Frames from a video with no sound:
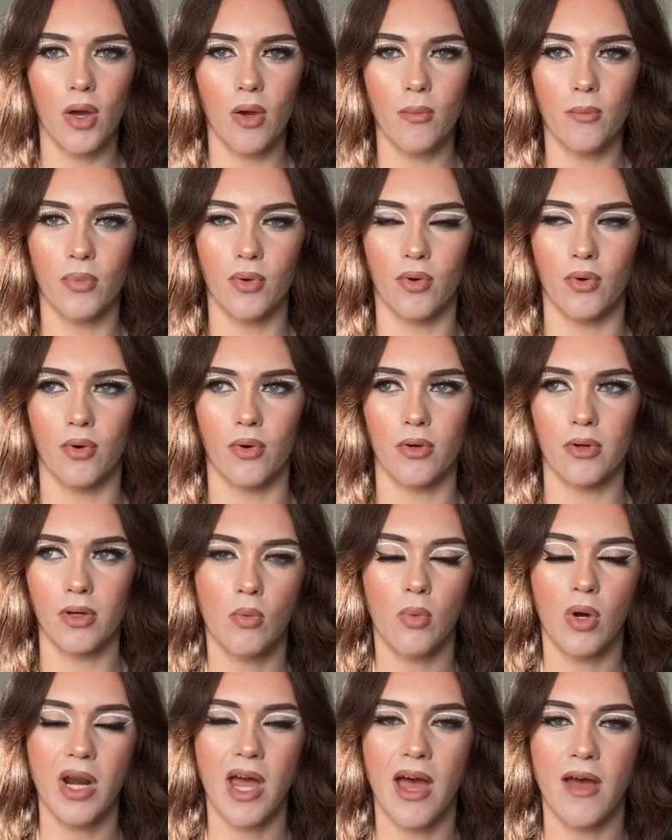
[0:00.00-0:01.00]
But
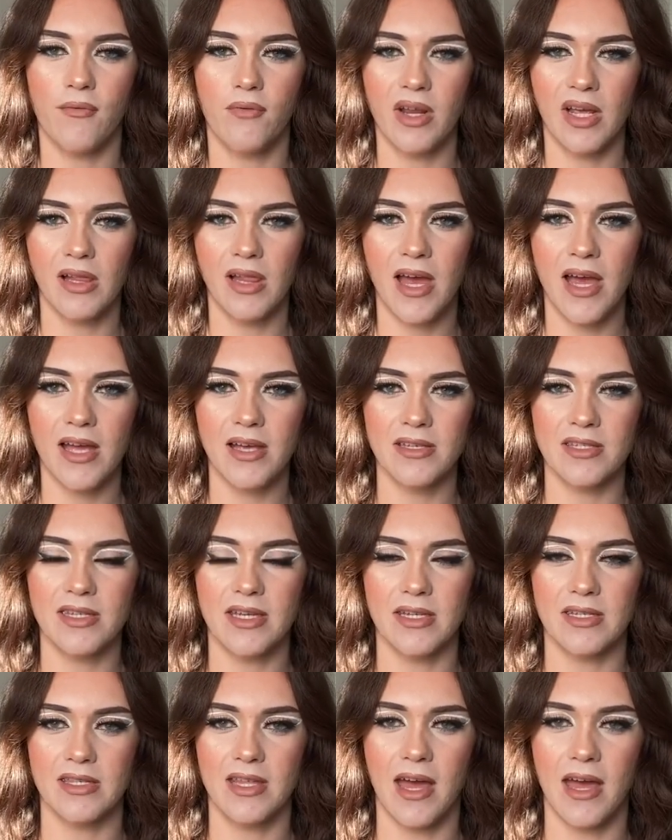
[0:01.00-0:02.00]
what I've realised
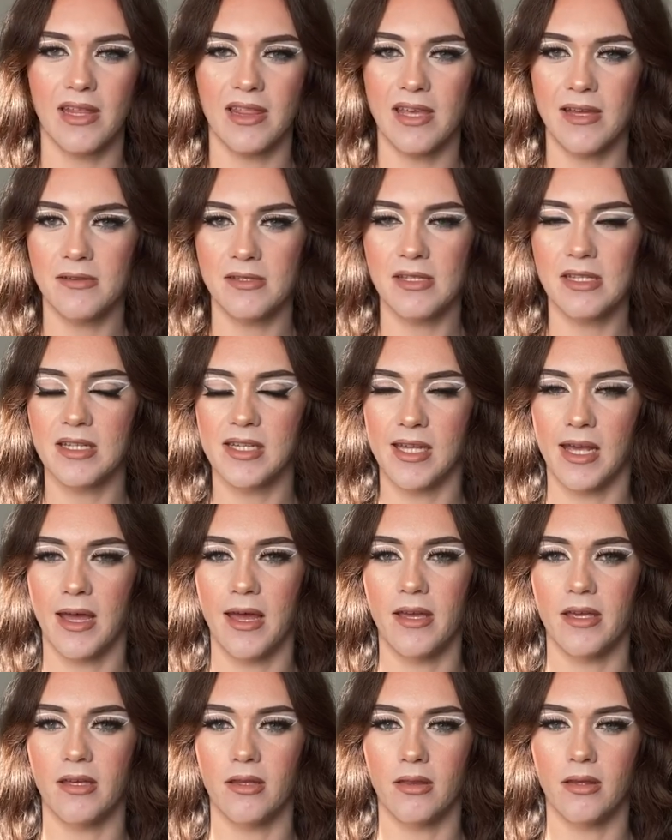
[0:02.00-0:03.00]
is that at the end of the
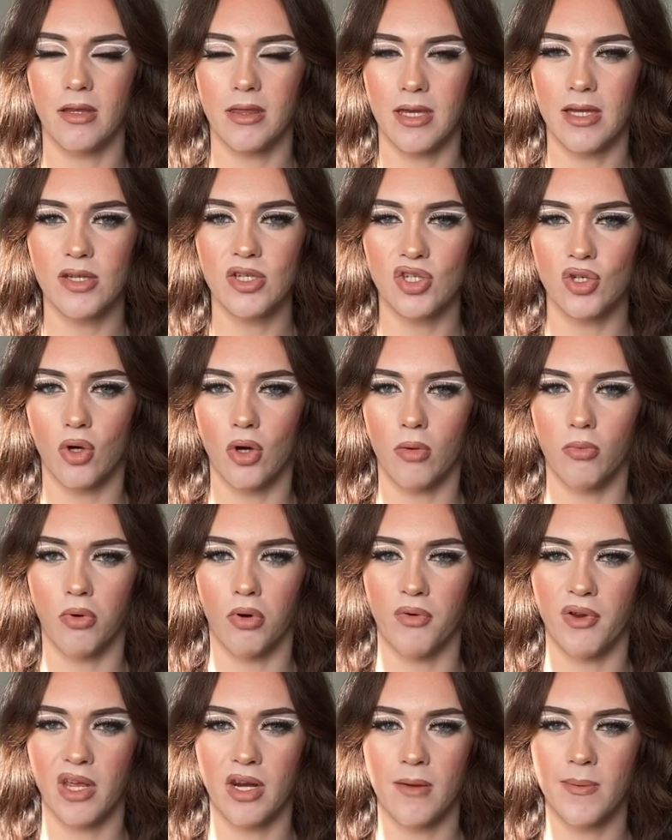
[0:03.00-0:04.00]
day, the things you're
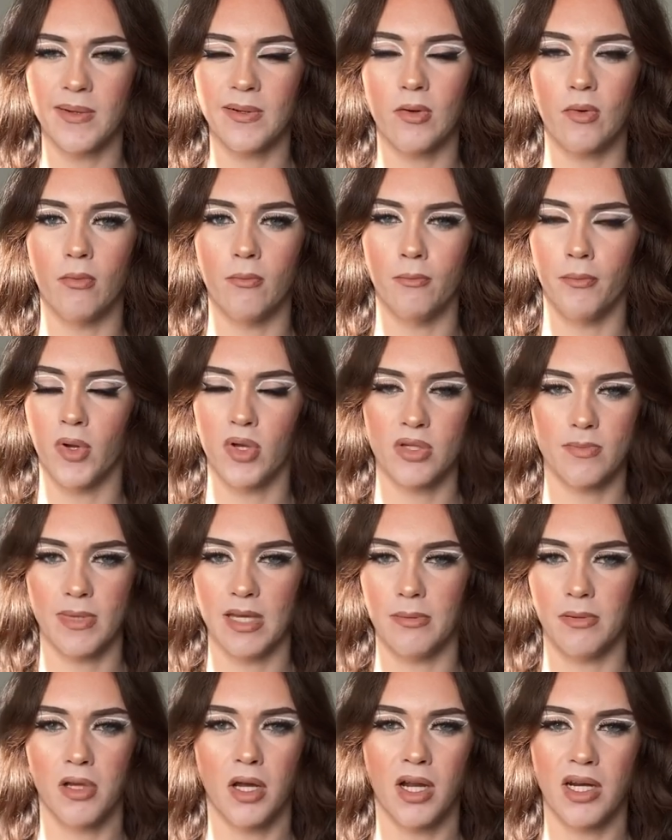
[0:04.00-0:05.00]
worrying about, most
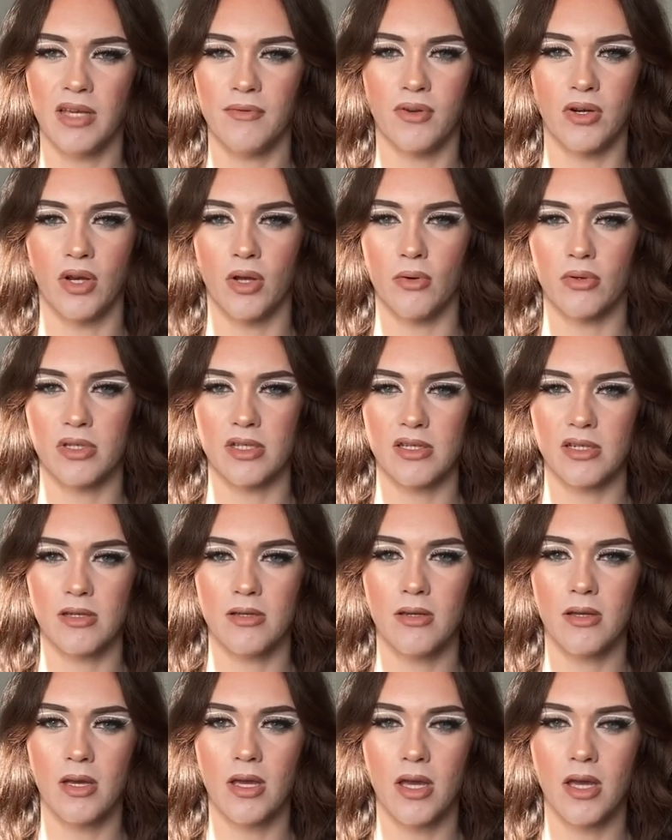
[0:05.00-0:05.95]
people aren't even noticing.